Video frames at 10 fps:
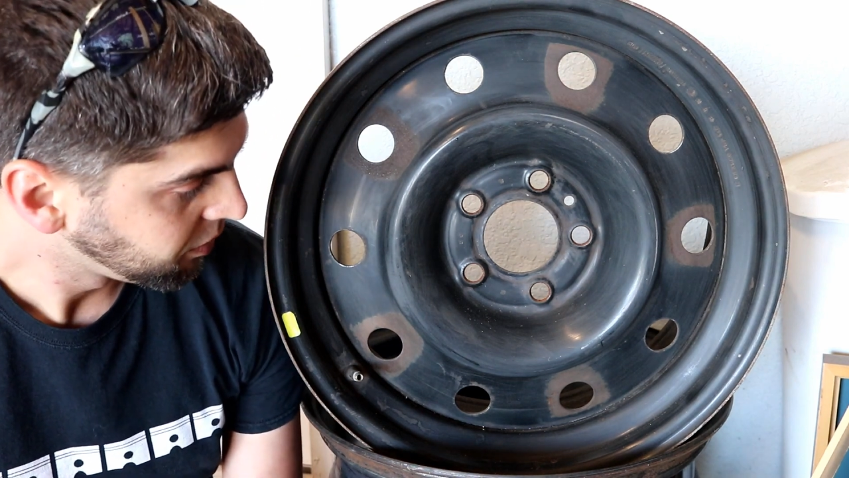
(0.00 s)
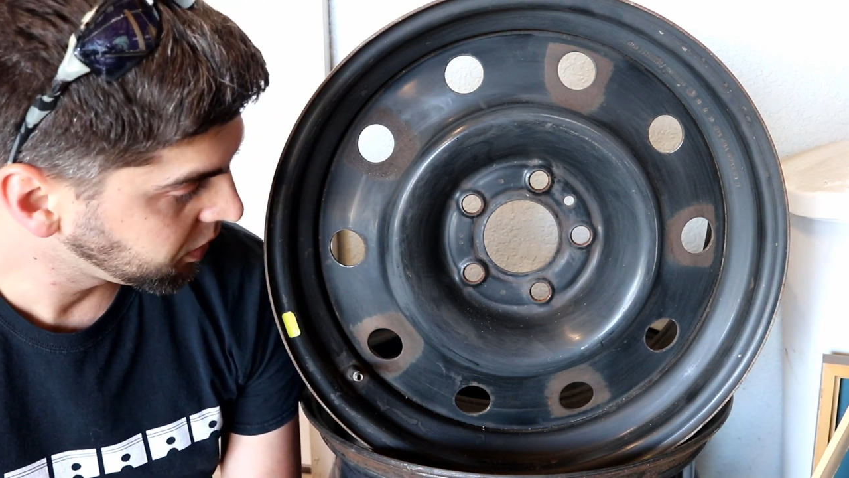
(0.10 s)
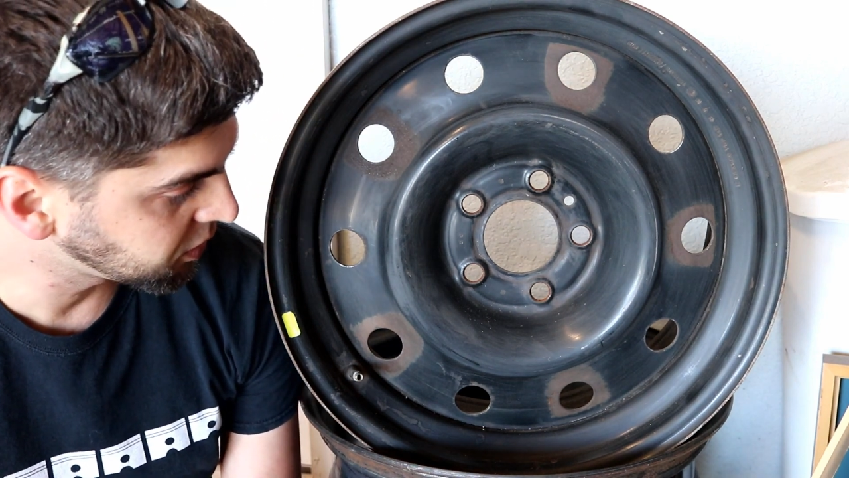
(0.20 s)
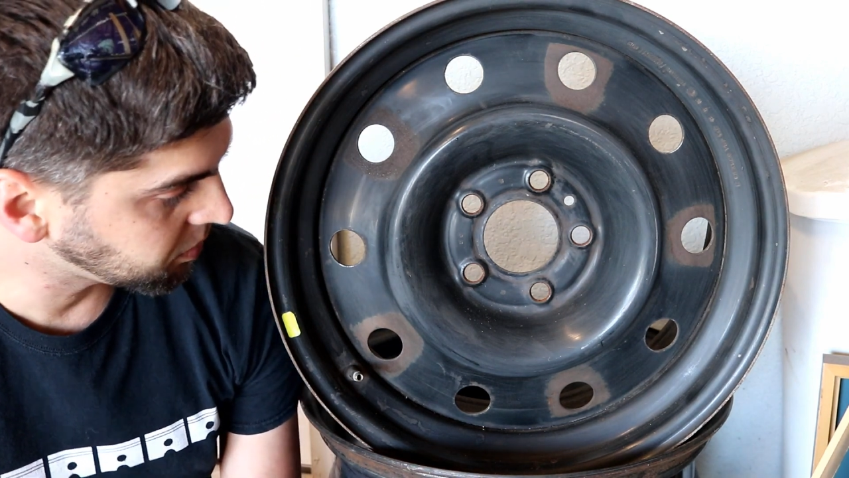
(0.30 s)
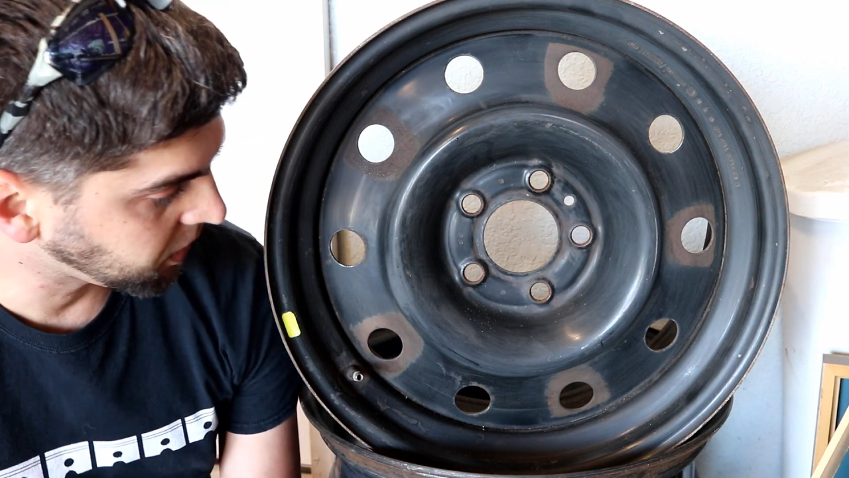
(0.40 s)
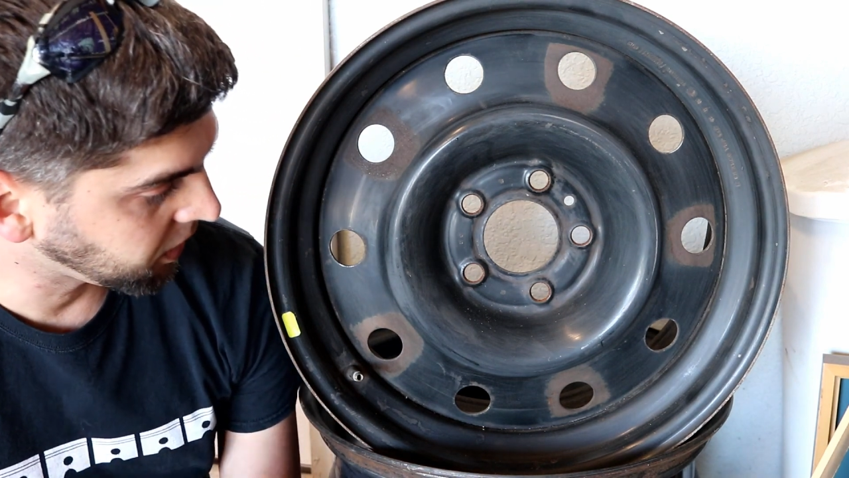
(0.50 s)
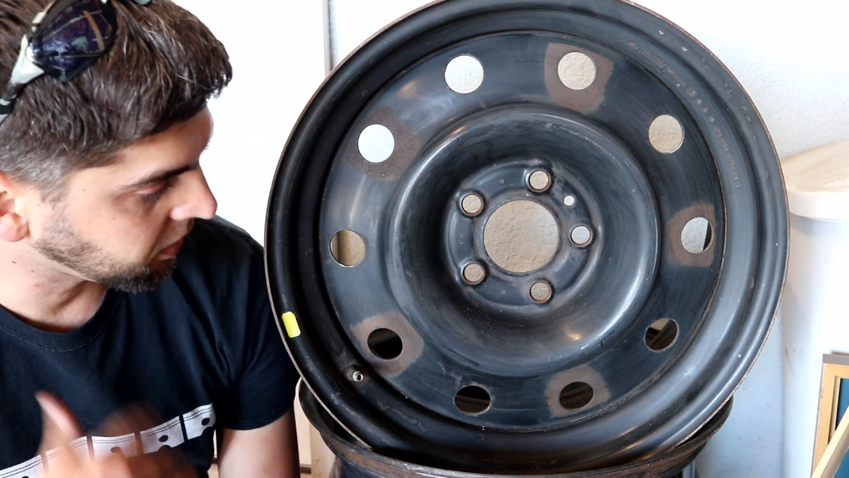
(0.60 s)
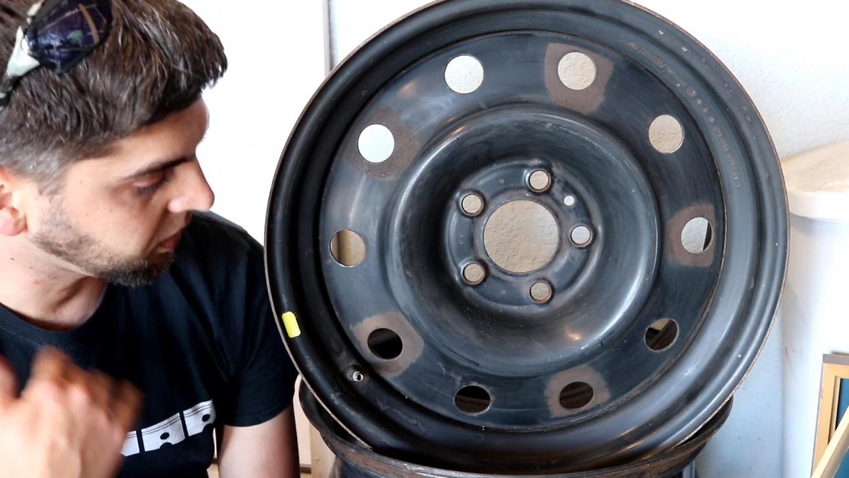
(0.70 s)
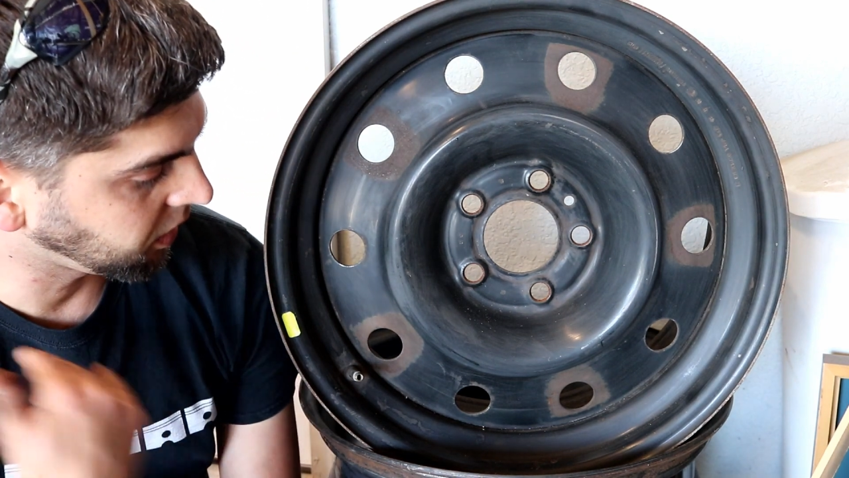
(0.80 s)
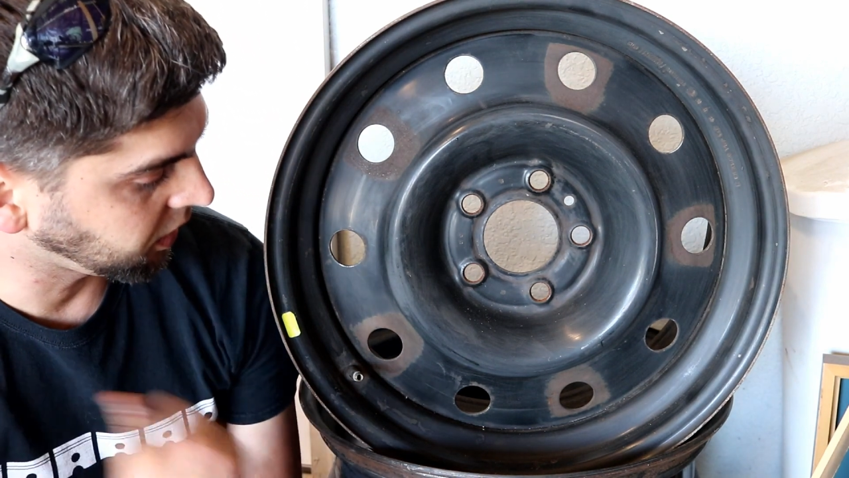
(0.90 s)
videos
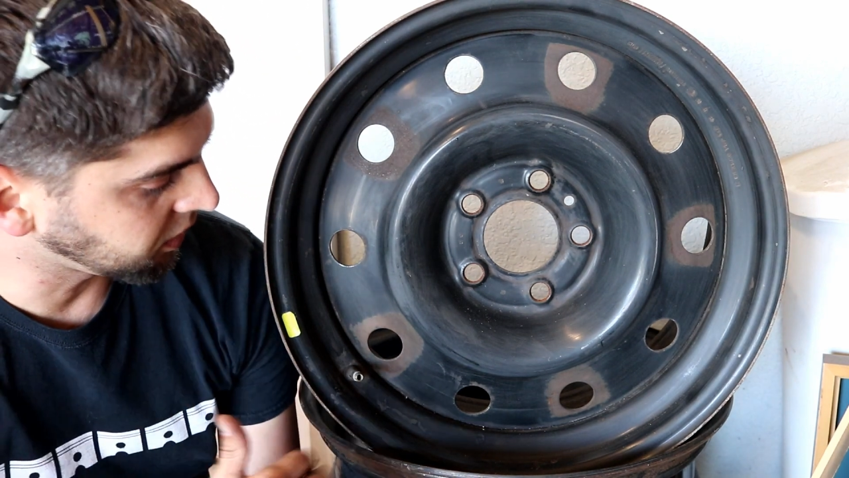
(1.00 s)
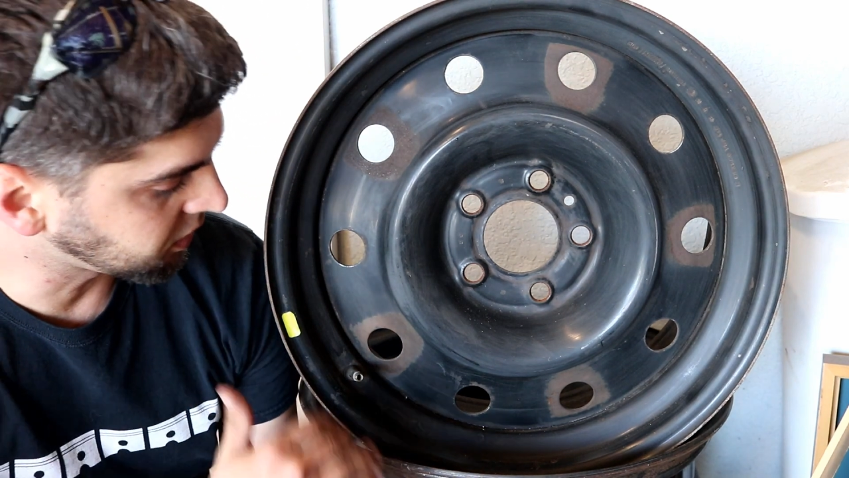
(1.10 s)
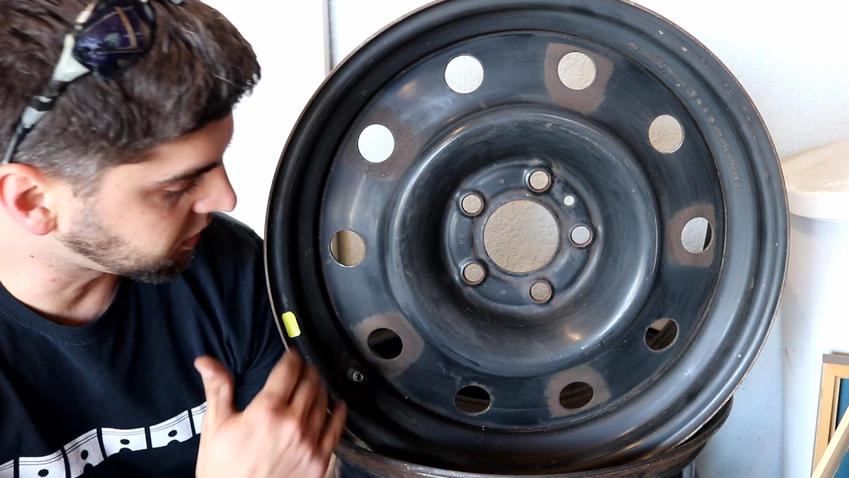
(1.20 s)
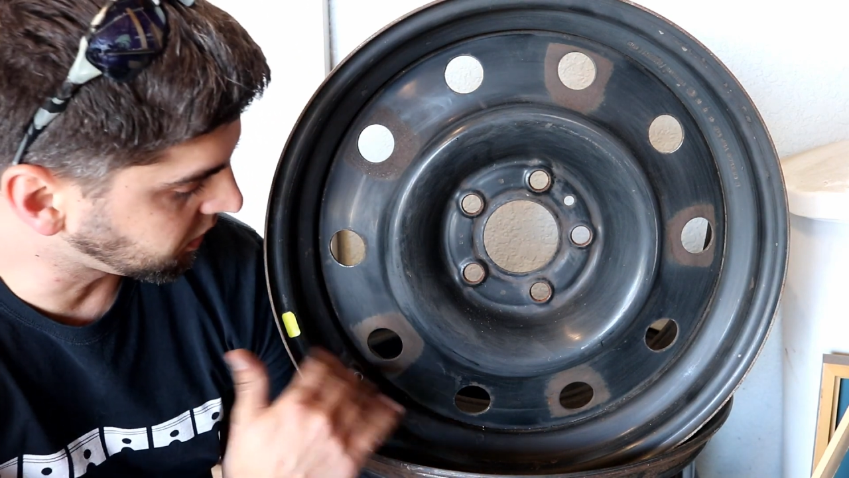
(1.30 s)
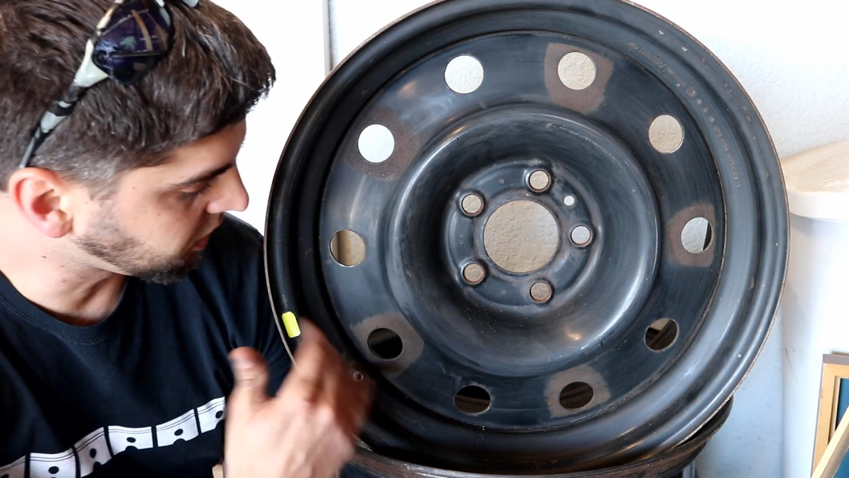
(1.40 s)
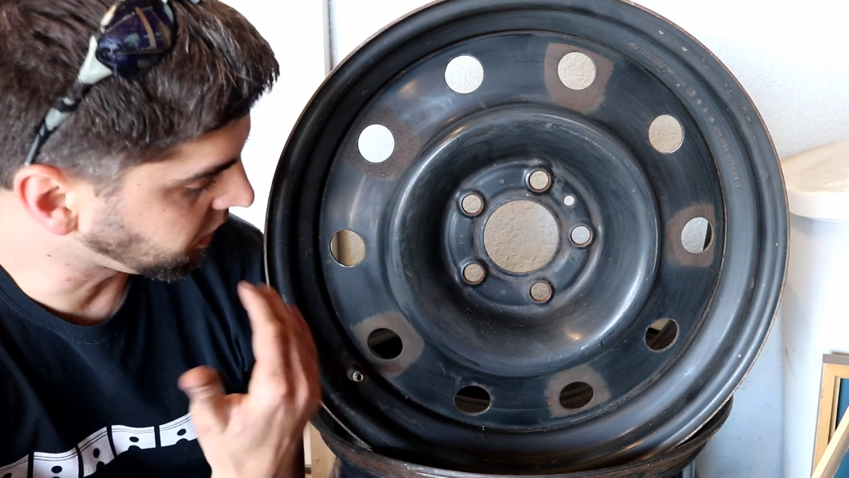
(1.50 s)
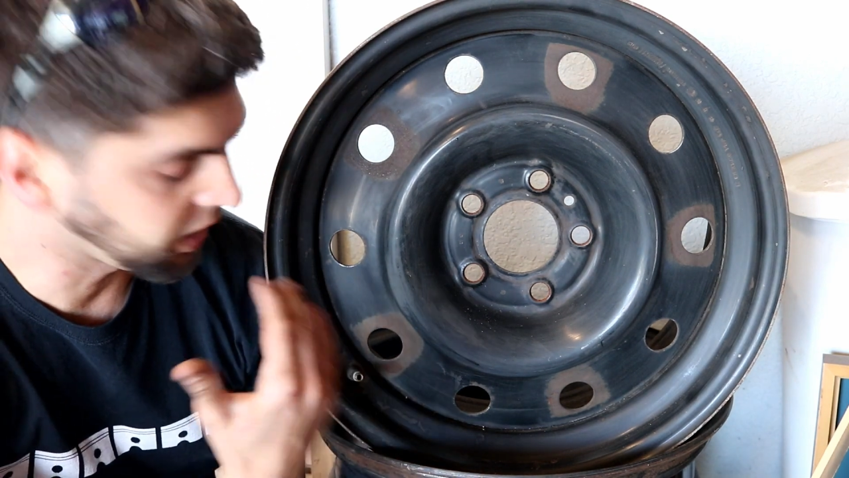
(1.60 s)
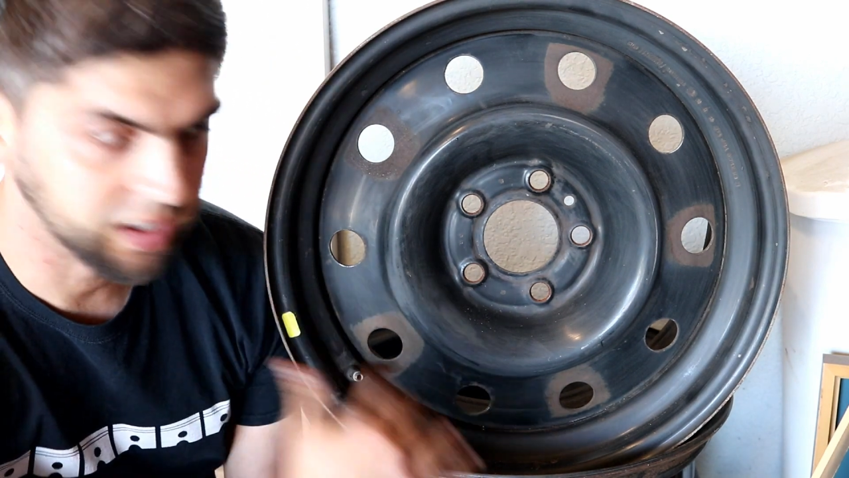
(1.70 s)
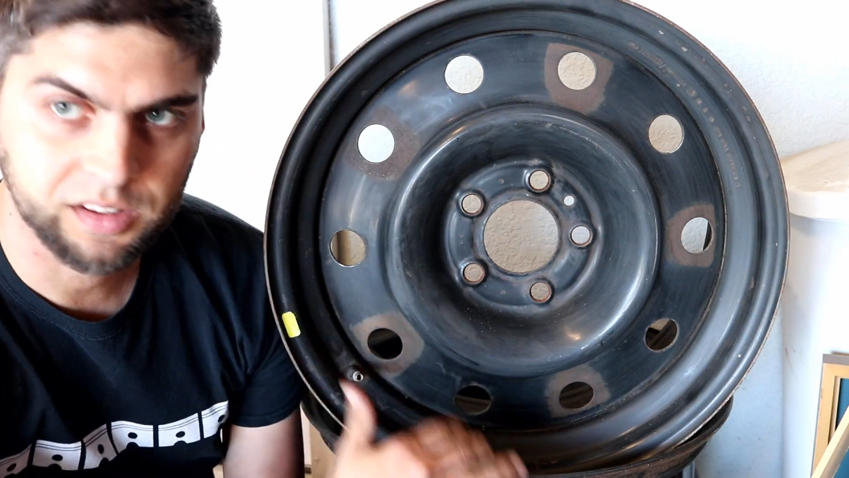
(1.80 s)
back, I just, you know,